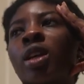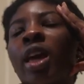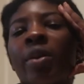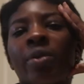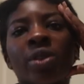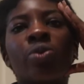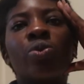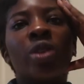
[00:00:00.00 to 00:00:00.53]
It
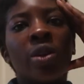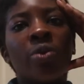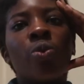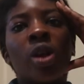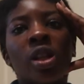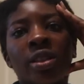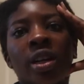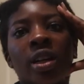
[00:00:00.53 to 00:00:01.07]
was really
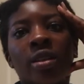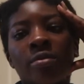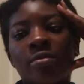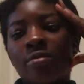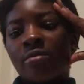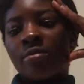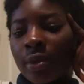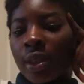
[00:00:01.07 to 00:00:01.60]
well done.
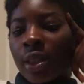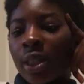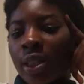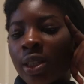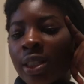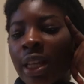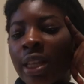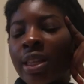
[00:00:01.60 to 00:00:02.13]

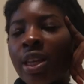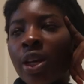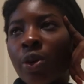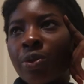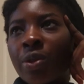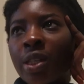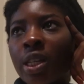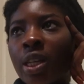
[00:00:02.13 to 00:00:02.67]
Selling the
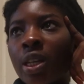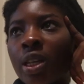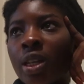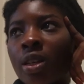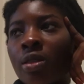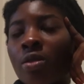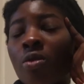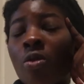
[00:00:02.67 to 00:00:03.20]
OC
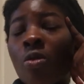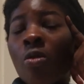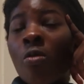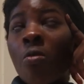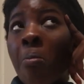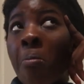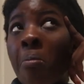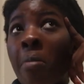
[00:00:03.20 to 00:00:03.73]
oh
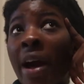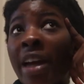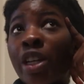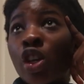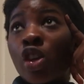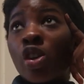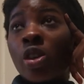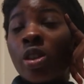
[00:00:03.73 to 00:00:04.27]
my
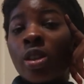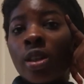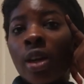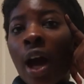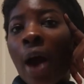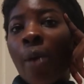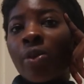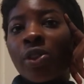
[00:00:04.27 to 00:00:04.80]
god
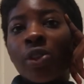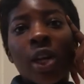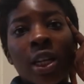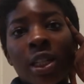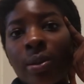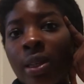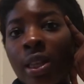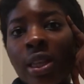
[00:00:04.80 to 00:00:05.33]
i was not
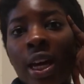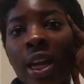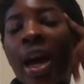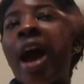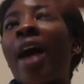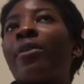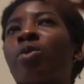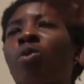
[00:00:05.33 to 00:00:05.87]
expecting that
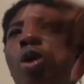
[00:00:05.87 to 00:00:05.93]
i've